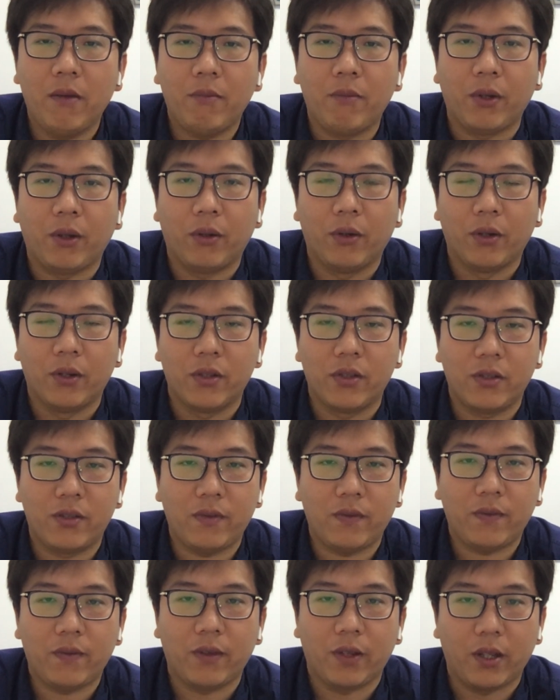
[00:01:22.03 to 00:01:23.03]
because
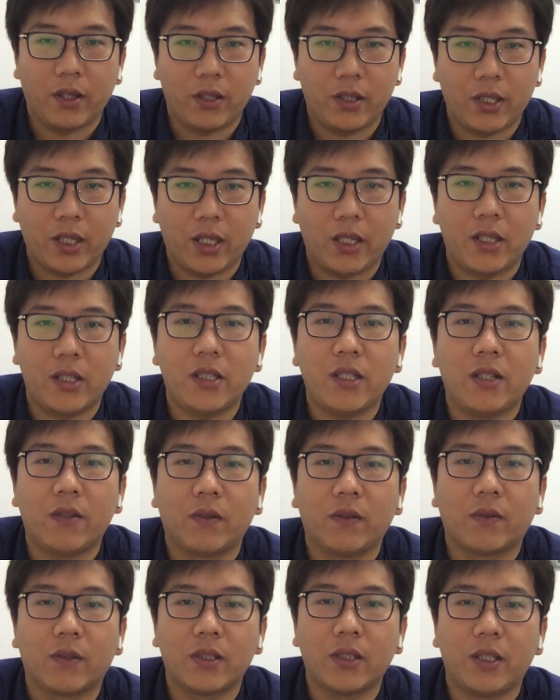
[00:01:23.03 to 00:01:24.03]
for the Chinese
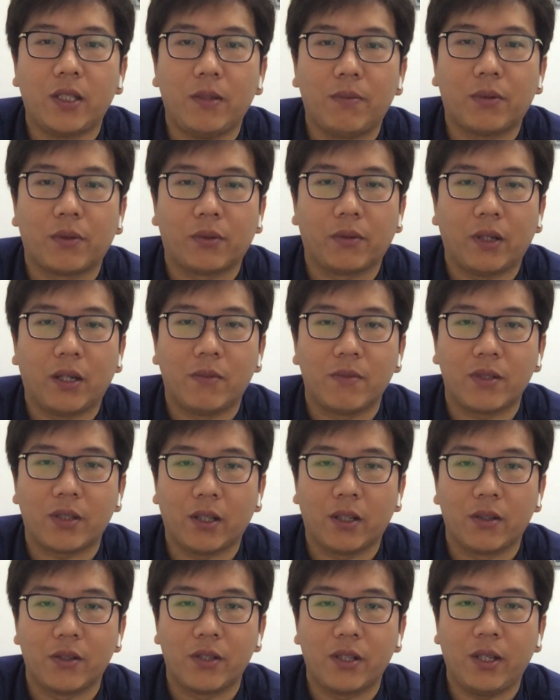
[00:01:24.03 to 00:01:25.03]
university program
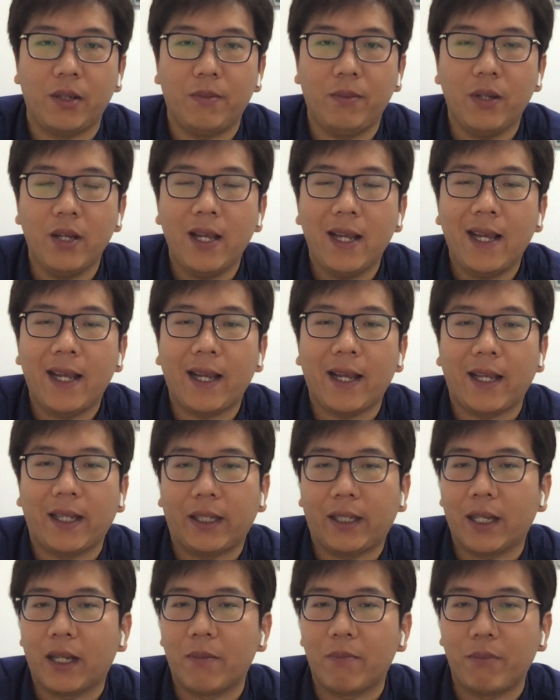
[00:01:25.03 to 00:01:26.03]
scholarship, it
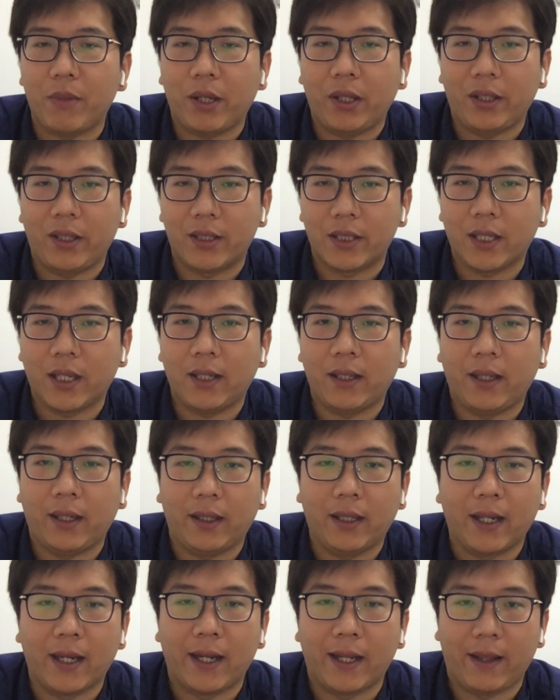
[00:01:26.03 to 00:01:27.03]
can be
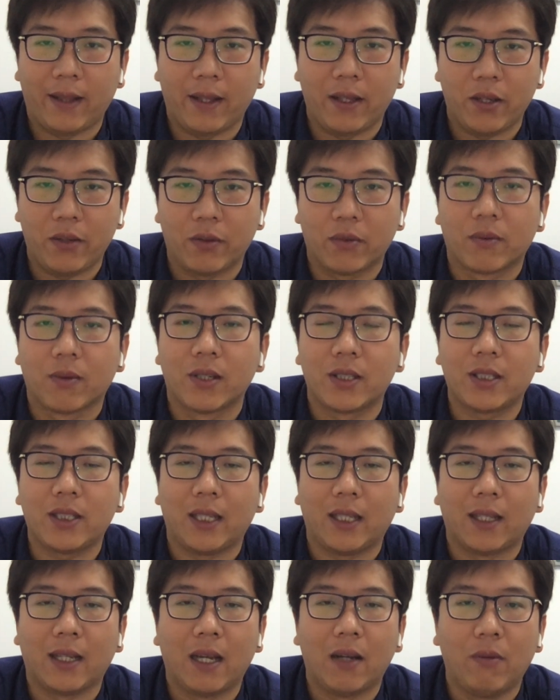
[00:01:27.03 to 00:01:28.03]
decided at the
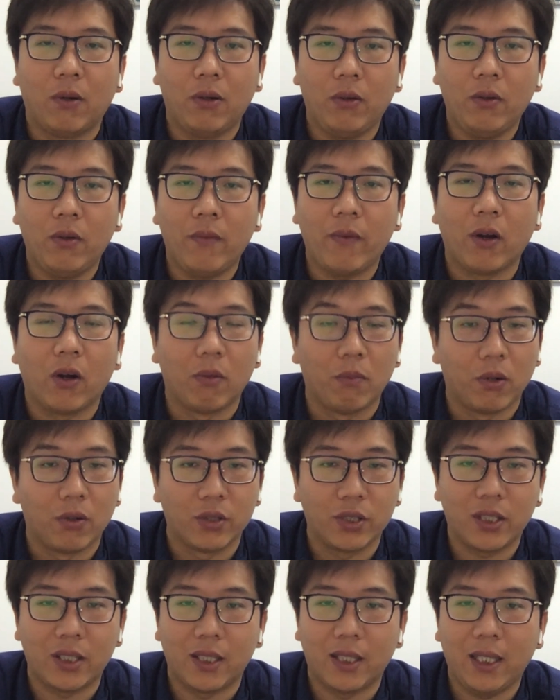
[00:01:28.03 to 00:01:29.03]
university level or
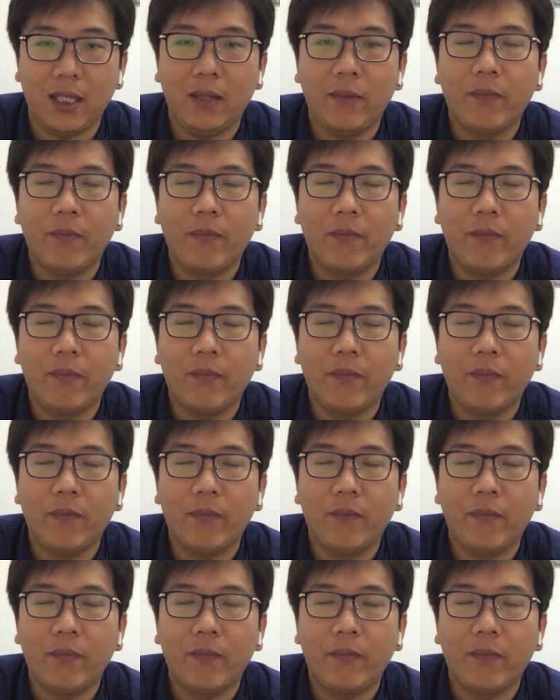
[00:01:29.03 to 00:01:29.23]
mostly.